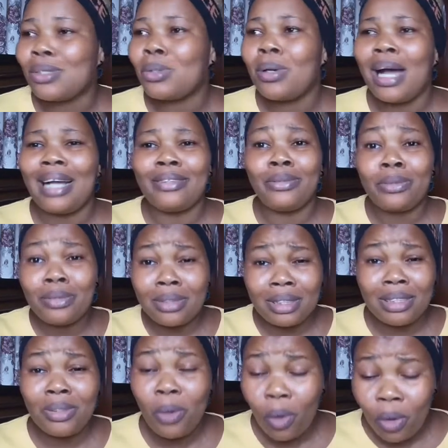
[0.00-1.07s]
So I don't,
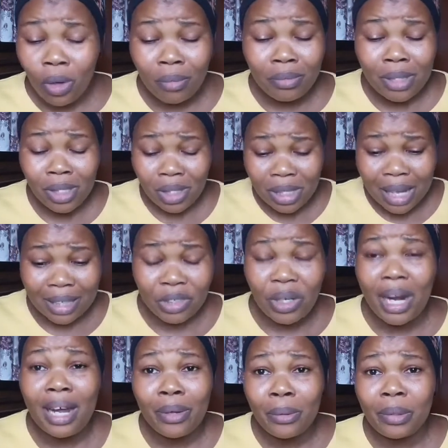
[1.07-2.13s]
the whole of this their
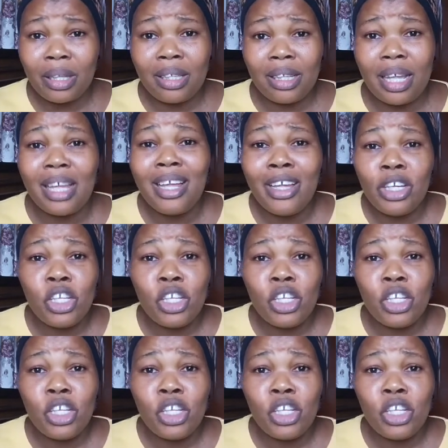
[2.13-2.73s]
triangle thing eh,